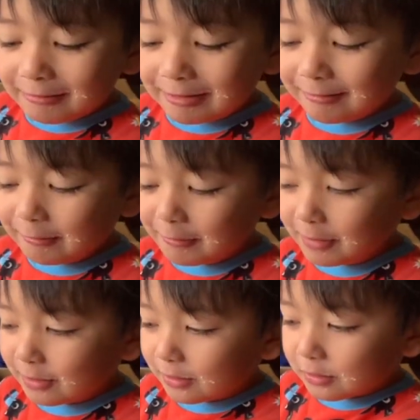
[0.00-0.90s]
you
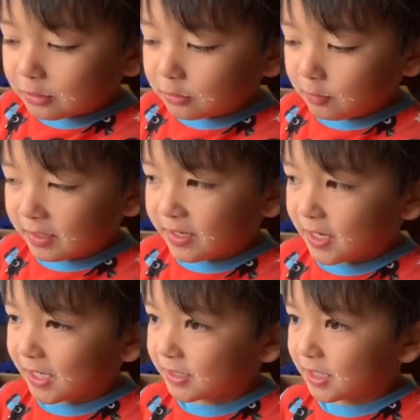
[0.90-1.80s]
do it.
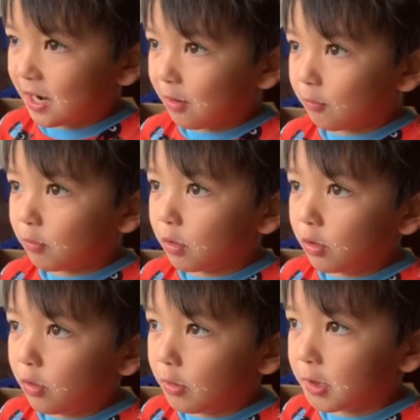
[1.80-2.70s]
That's how
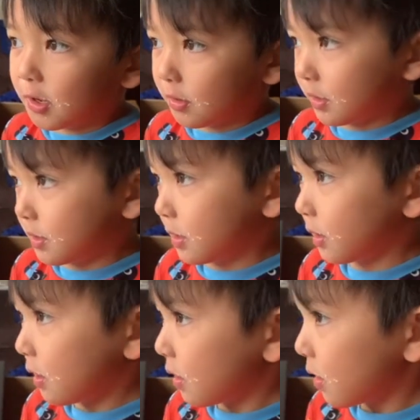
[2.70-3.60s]
long you need
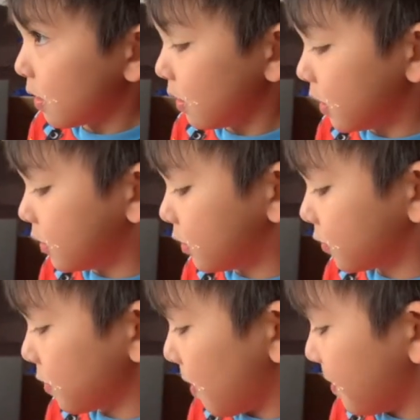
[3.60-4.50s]
to
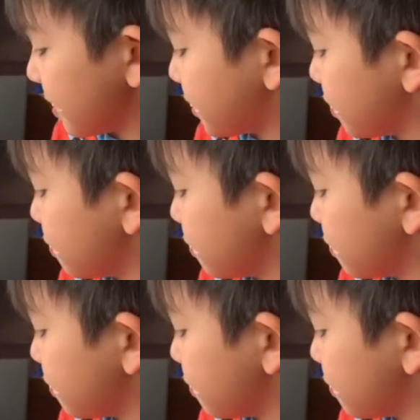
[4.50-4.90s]
scrub it. Two